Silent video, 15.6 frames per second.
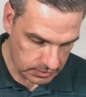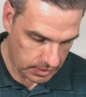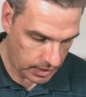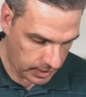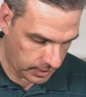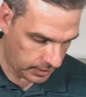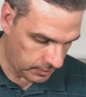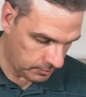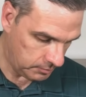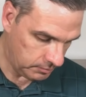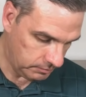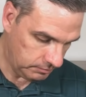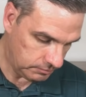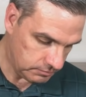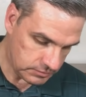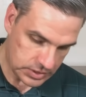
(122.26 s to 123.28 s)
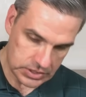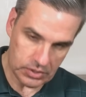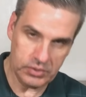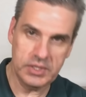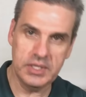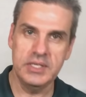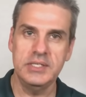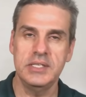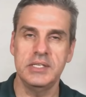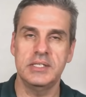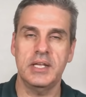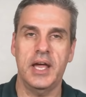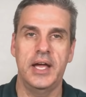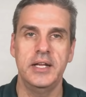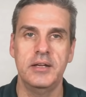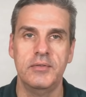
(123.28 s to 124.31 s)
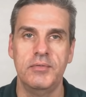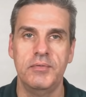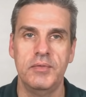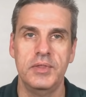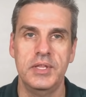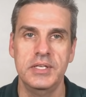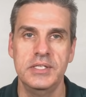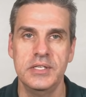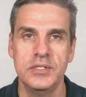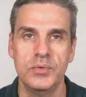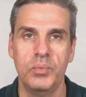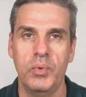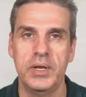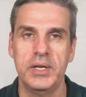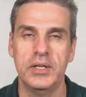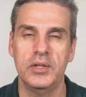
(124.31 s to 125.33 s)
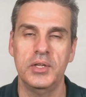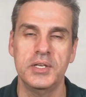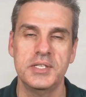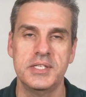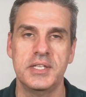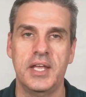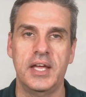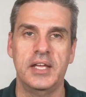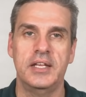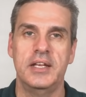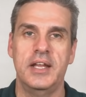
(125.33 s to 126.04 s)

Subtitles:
this is what it looks like